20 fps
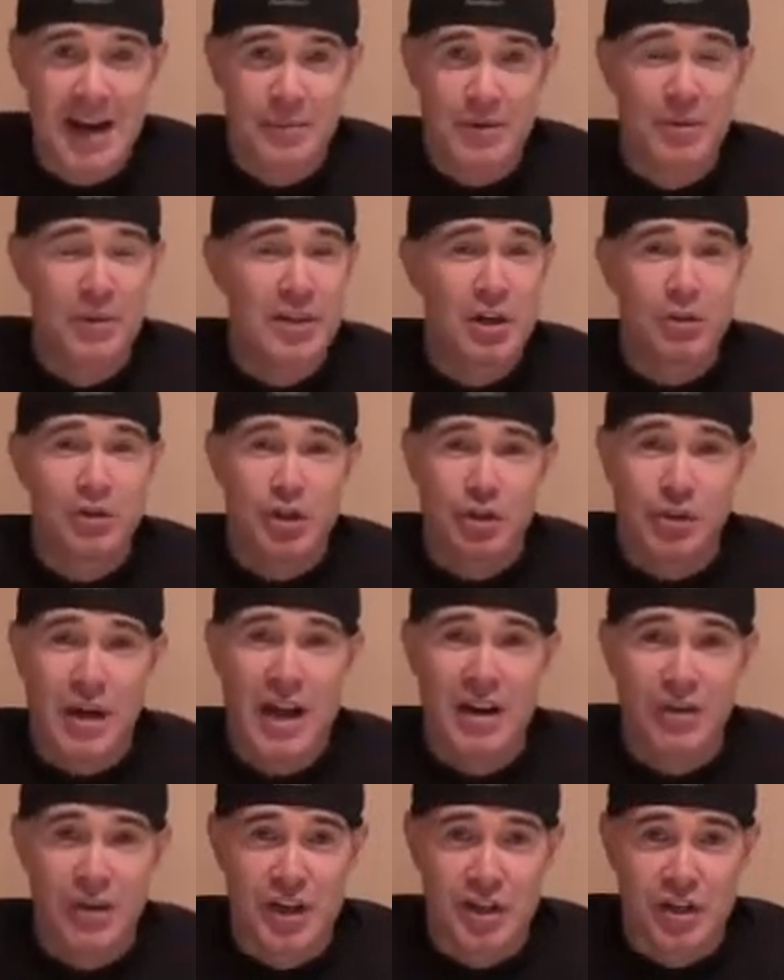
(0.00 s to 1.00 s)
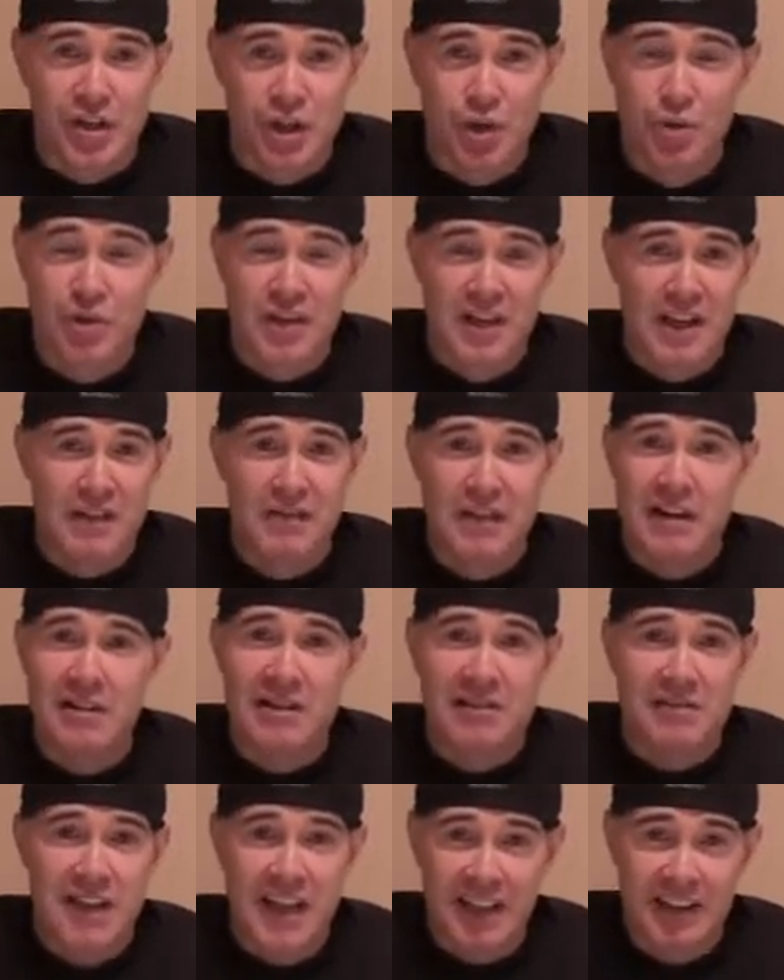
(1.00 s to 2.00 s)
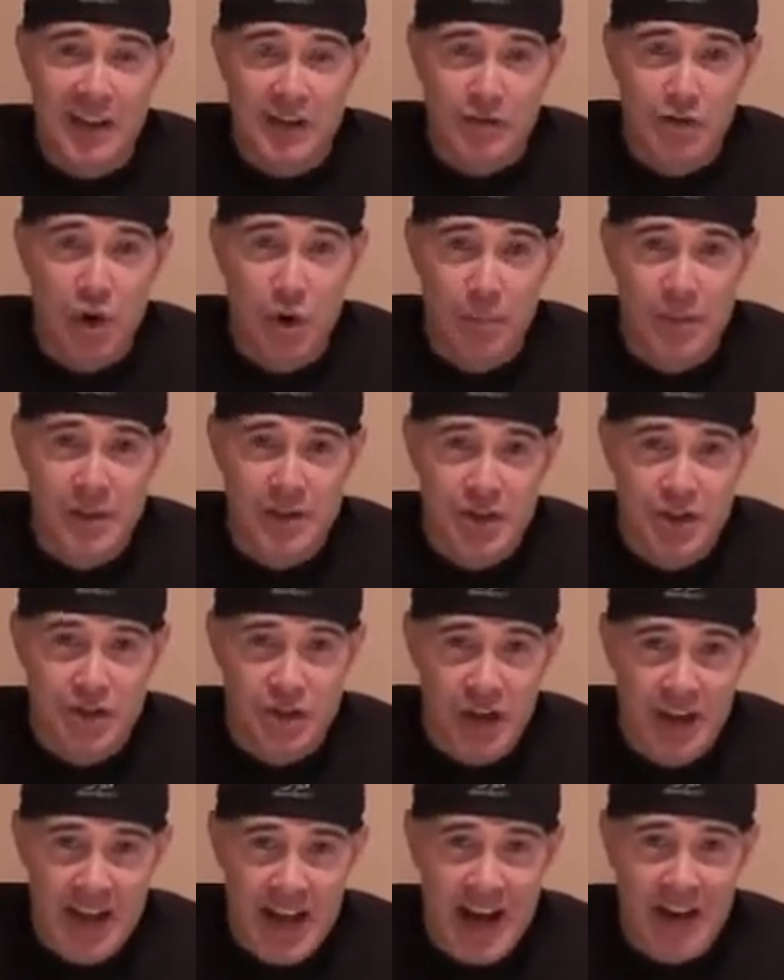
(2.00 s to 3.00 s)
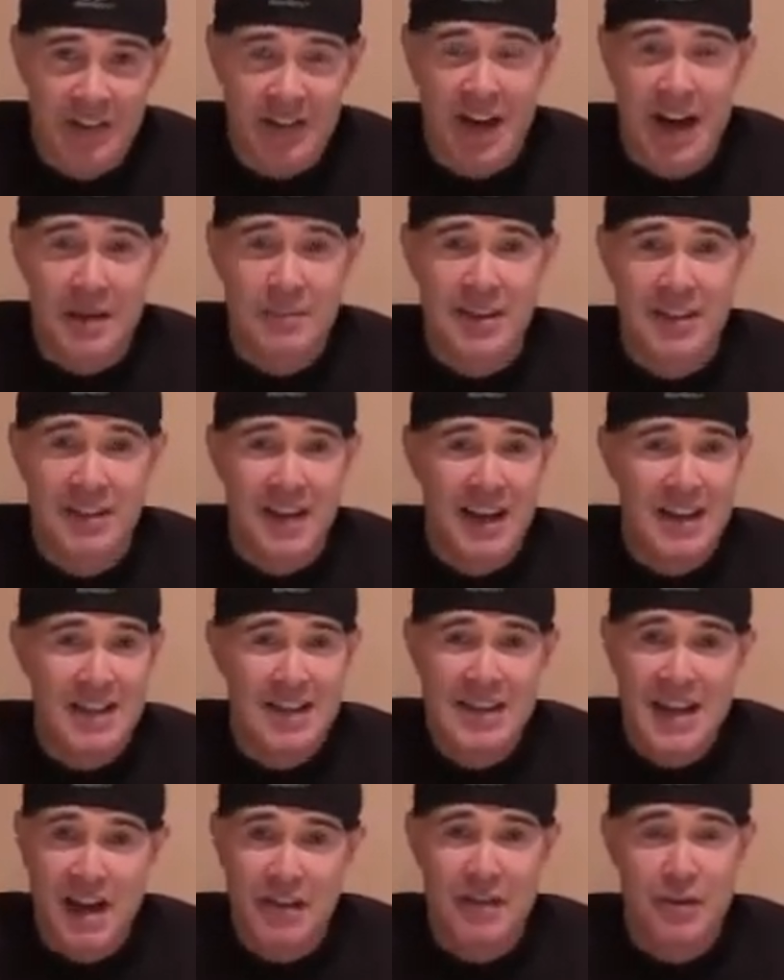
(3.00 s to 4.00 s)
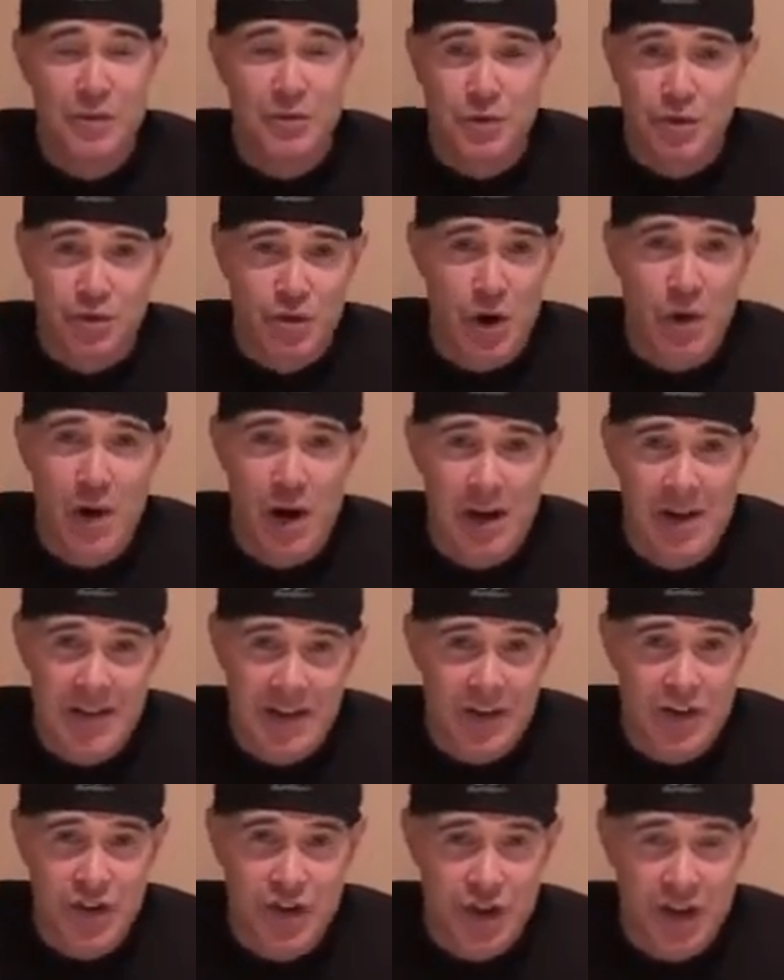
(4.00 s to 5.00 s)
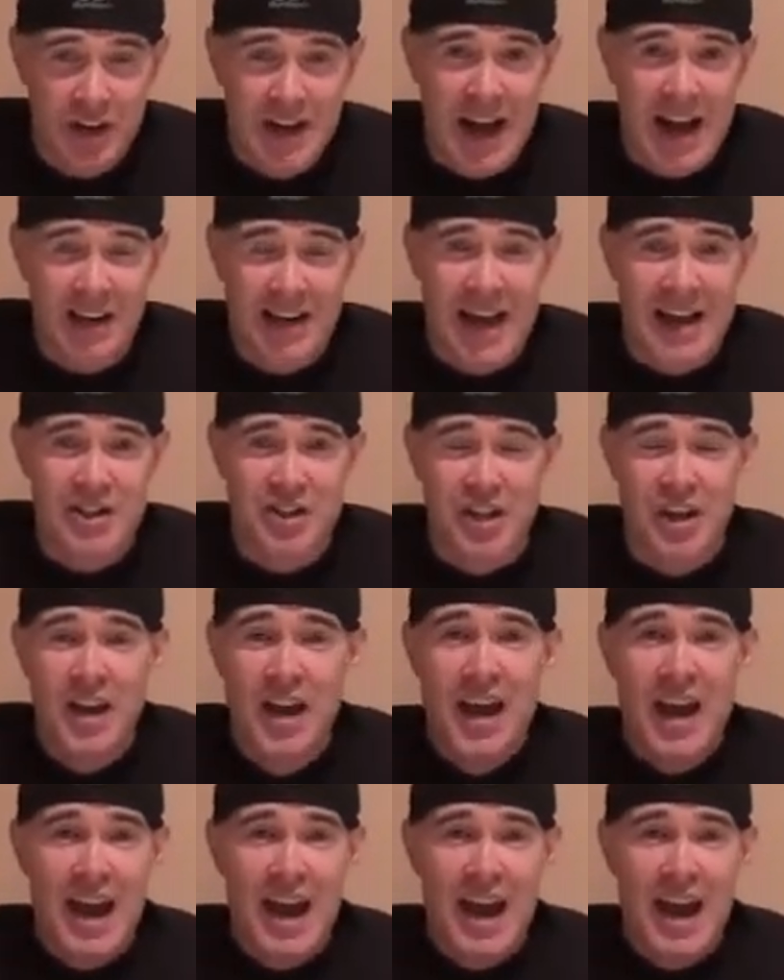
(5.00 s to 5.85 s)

I mean, we know Toronto can score. They very rarely throw up a shutout. I mean, they never throw out a shutout at you.